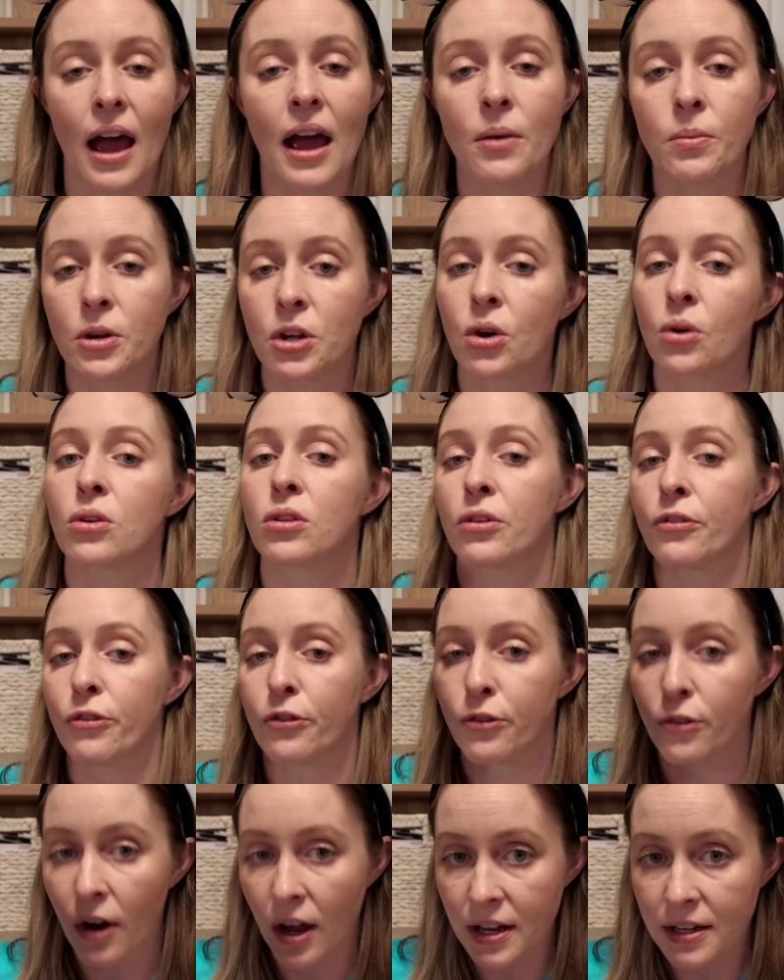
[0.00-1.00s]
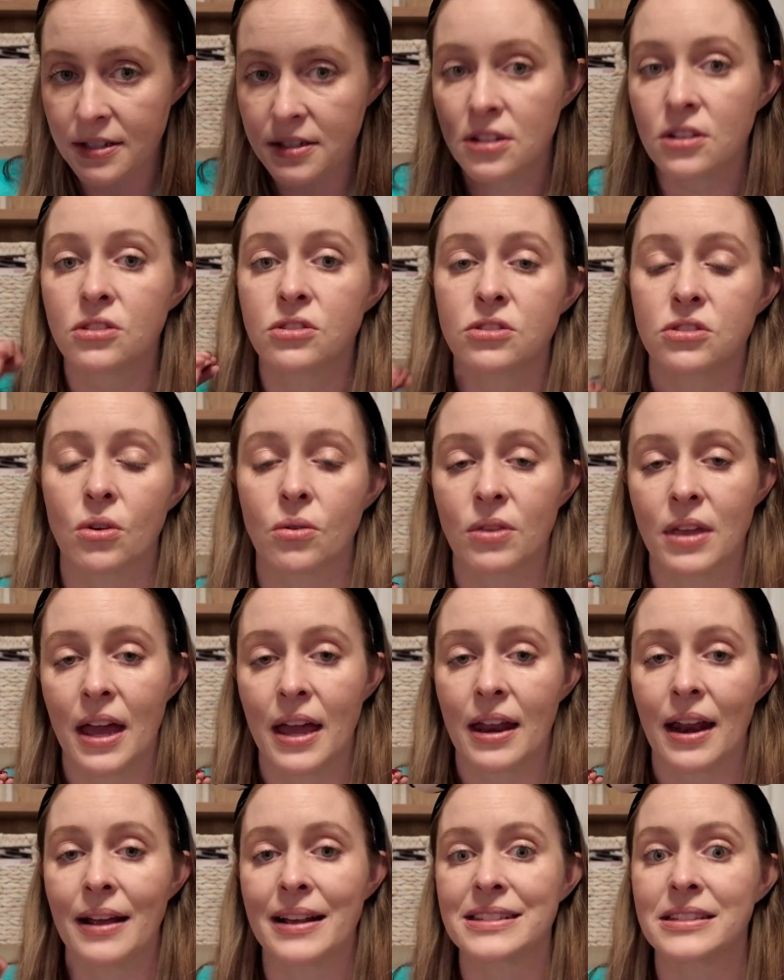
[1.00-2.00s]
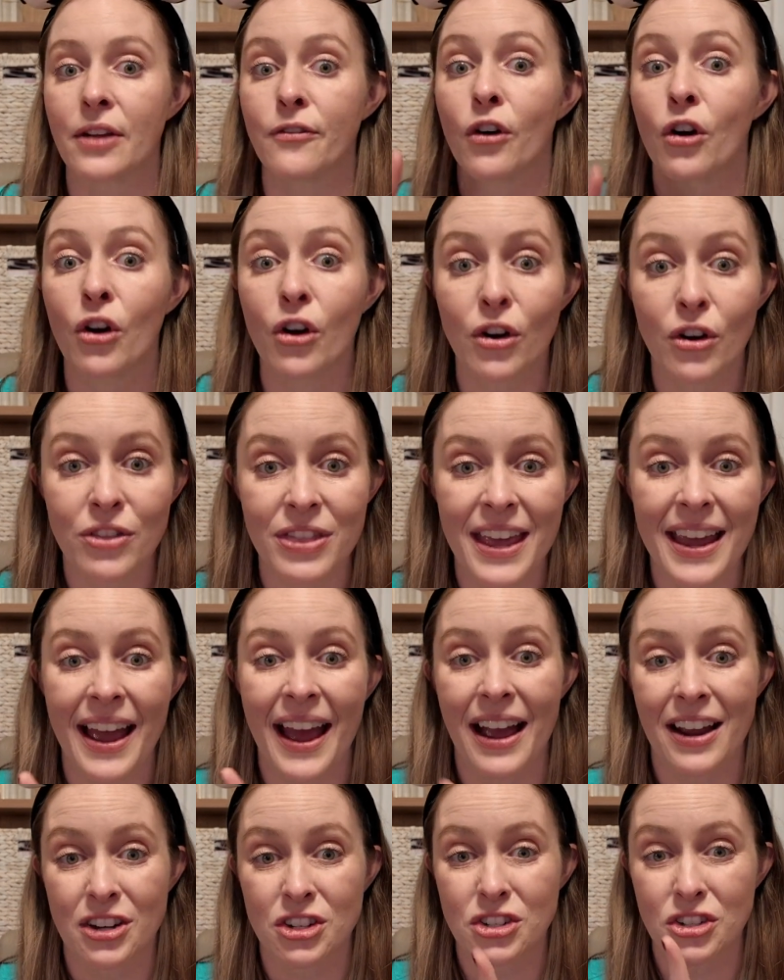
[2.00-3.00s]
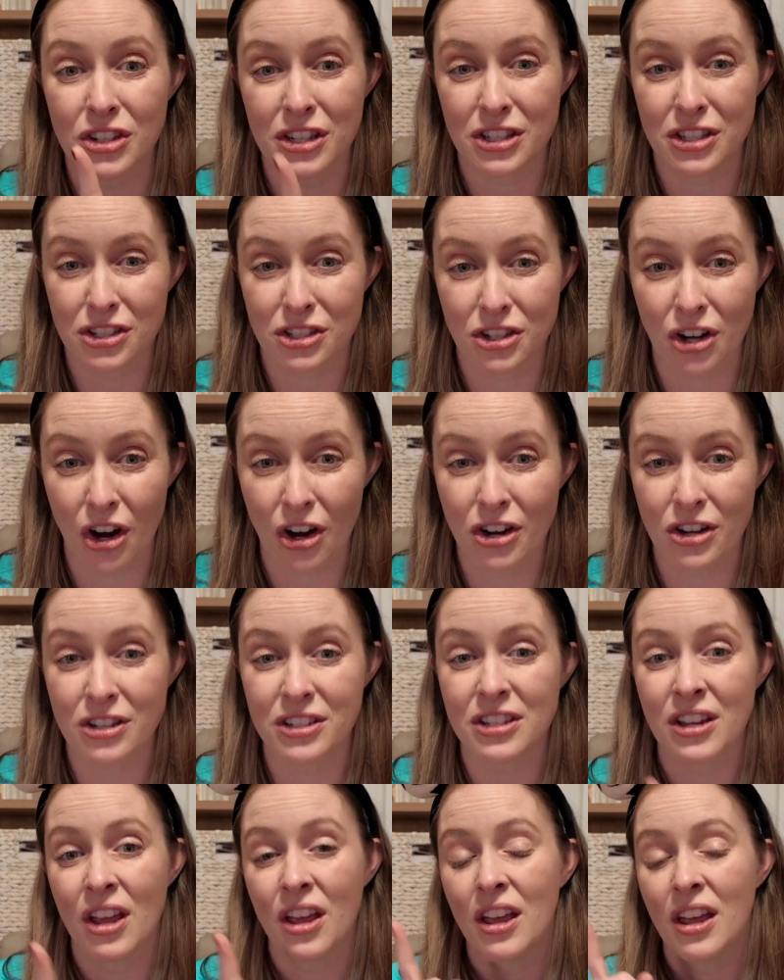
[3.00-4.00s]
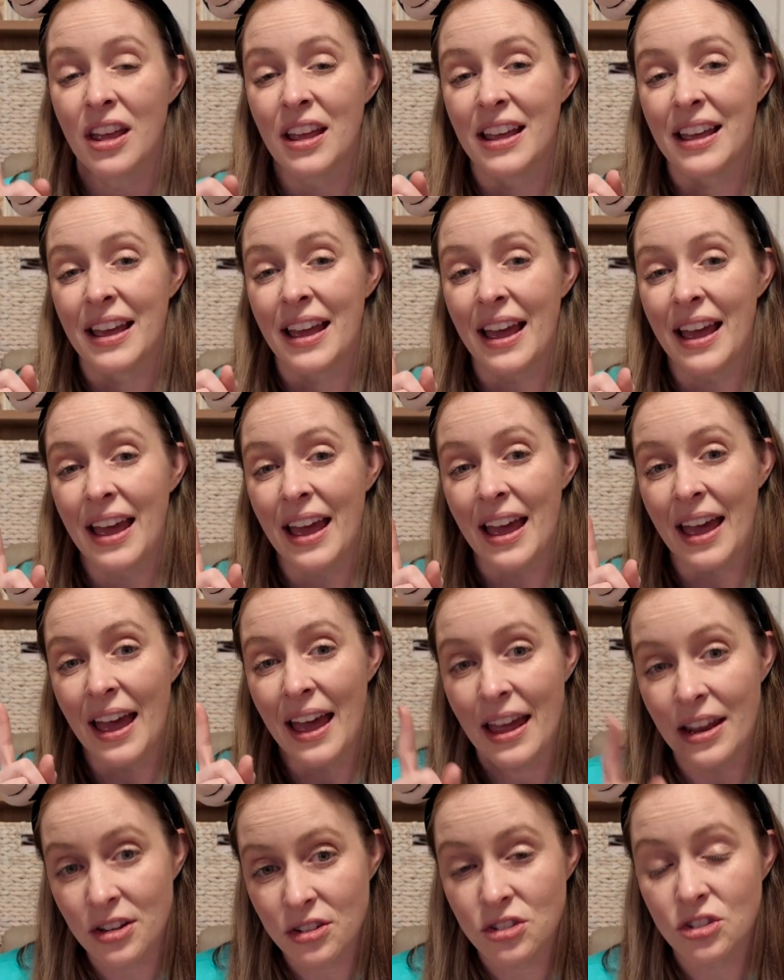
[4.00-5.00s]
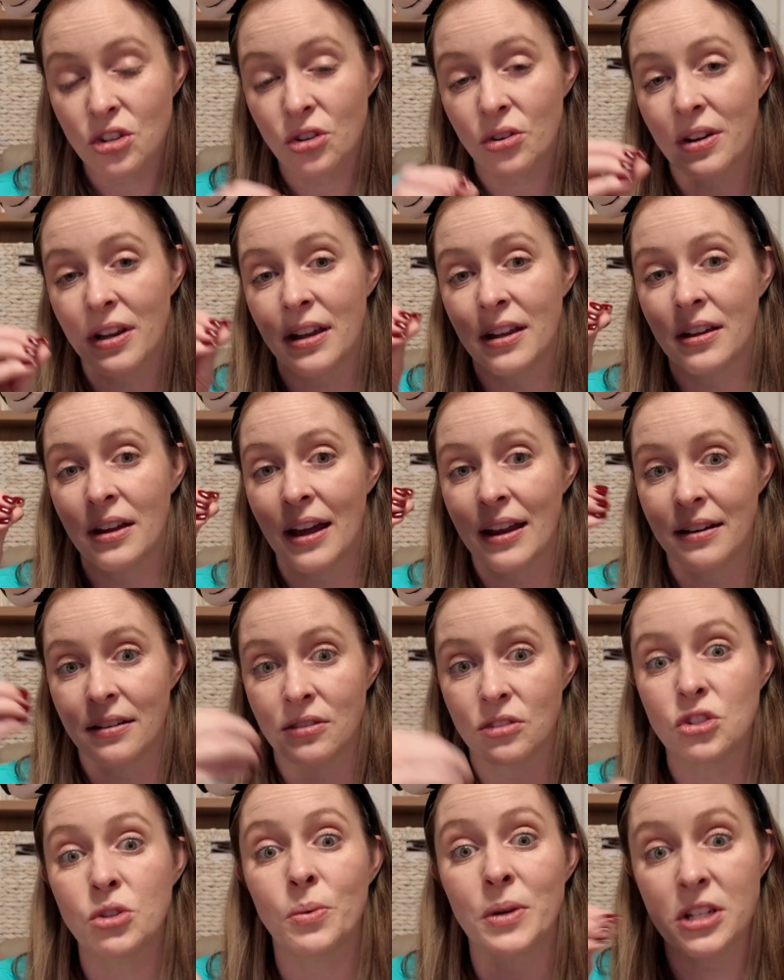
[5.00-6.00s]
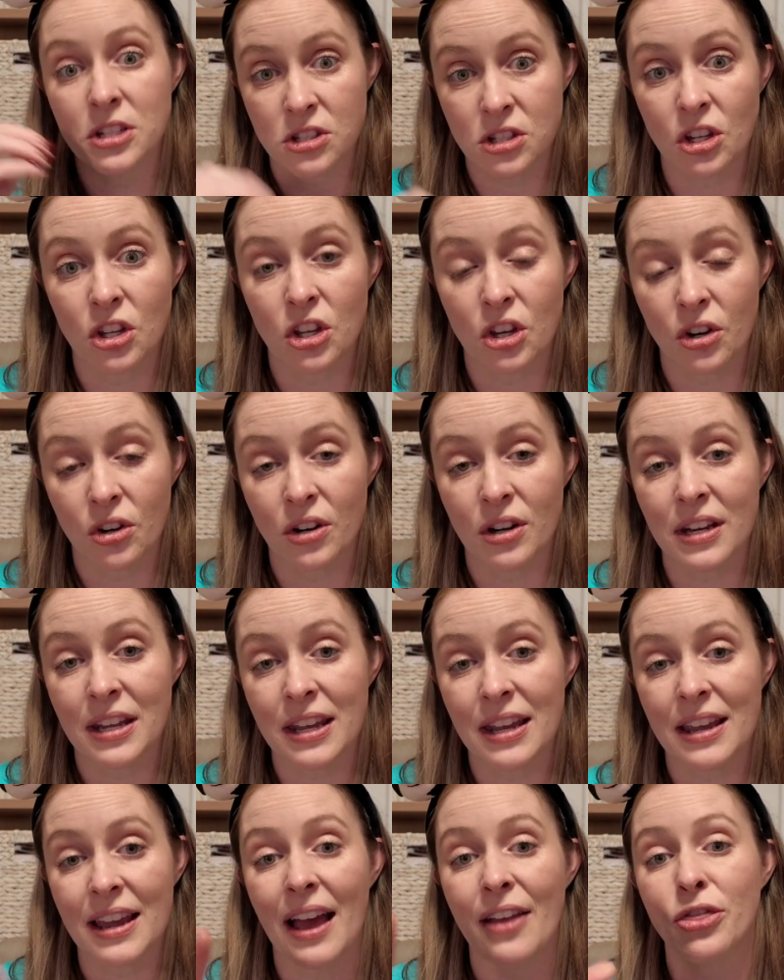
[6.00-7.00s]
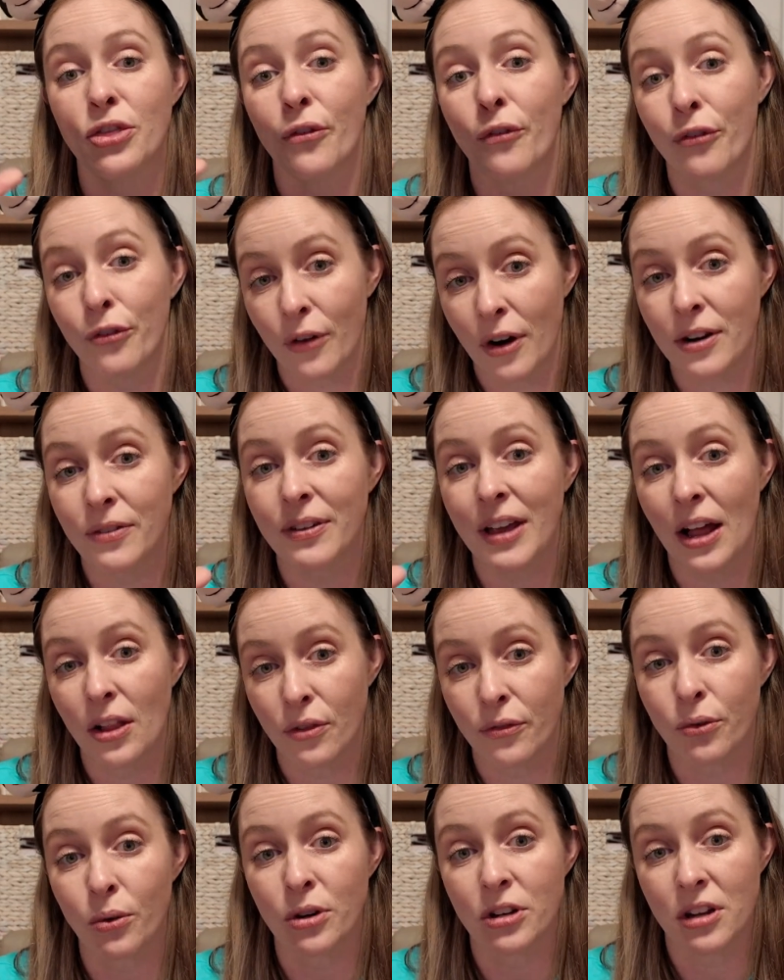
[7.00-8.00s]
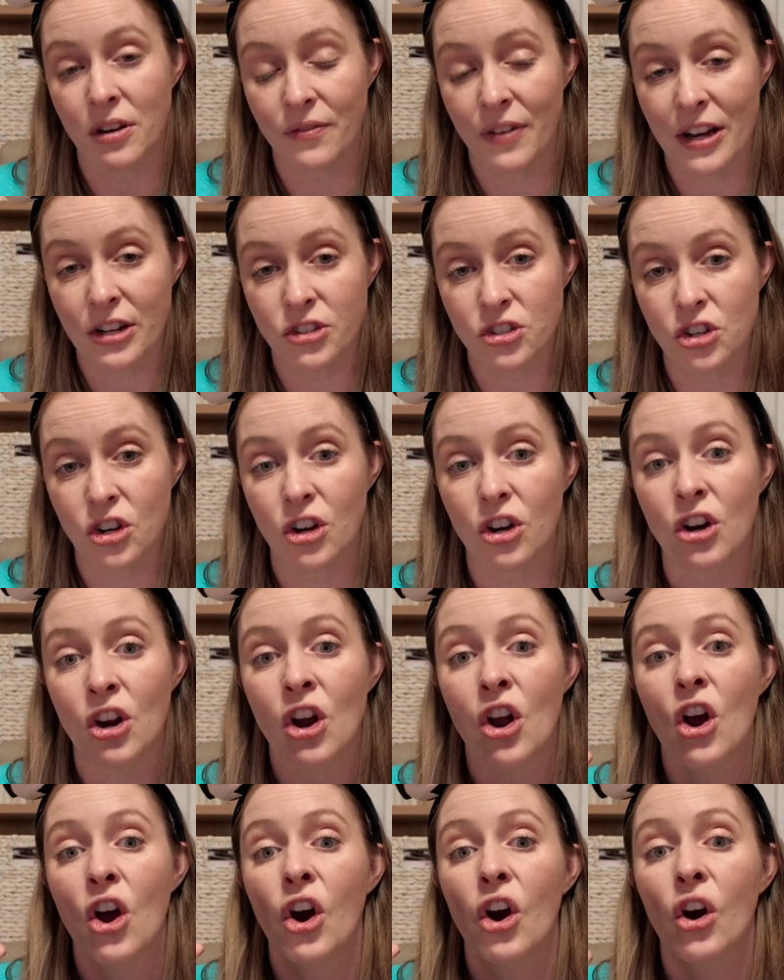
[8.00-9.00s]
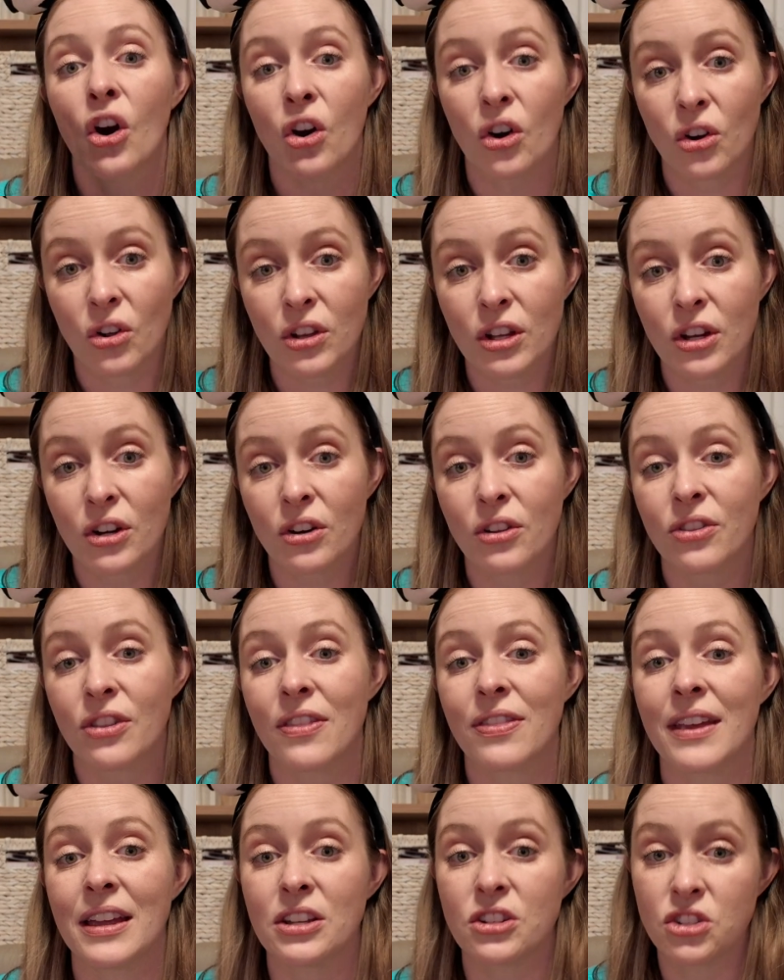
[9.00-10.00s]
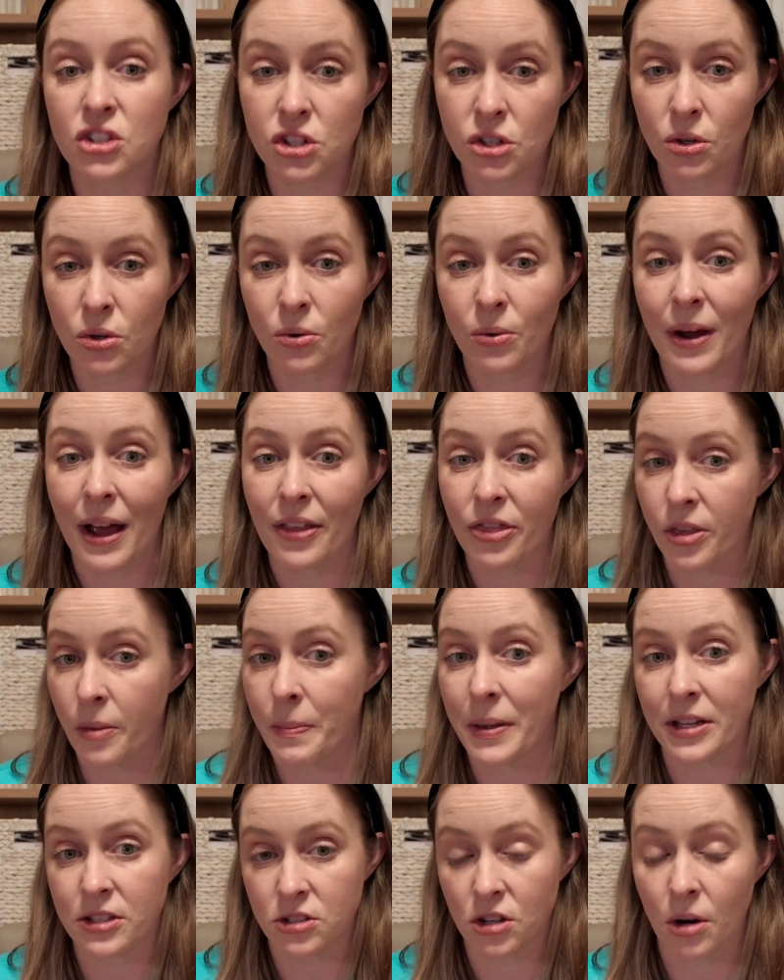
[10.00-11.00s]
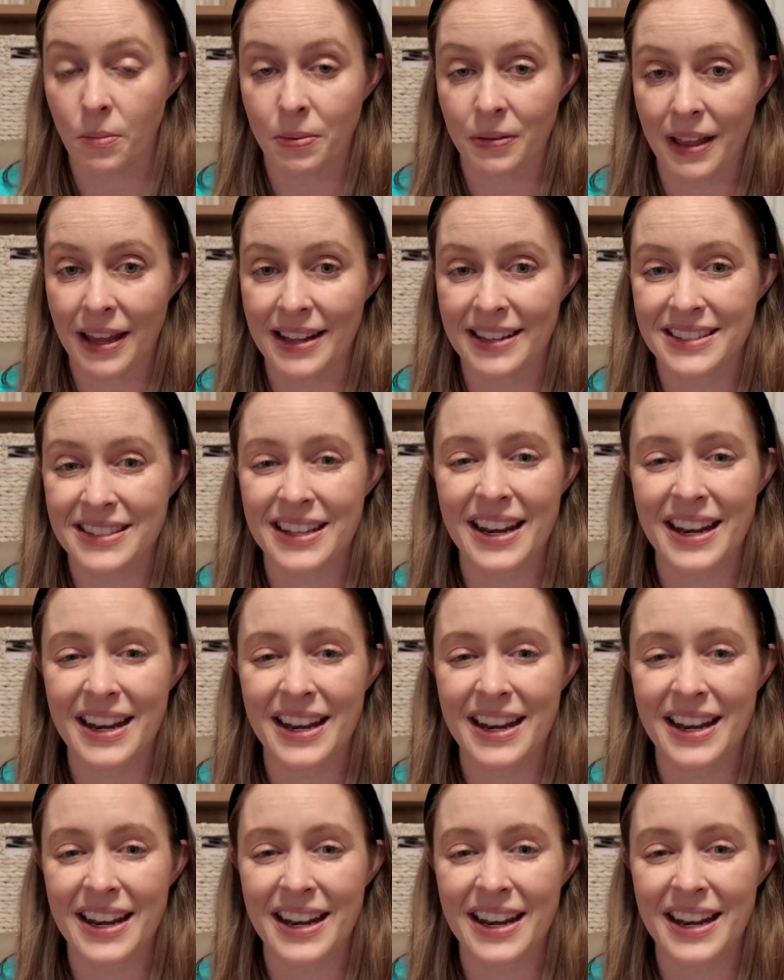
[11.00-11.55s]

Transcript: I would go to the front because I've heard they actually start entering and doing security at the front of California Adventure earlier than they do at the Pixar Place.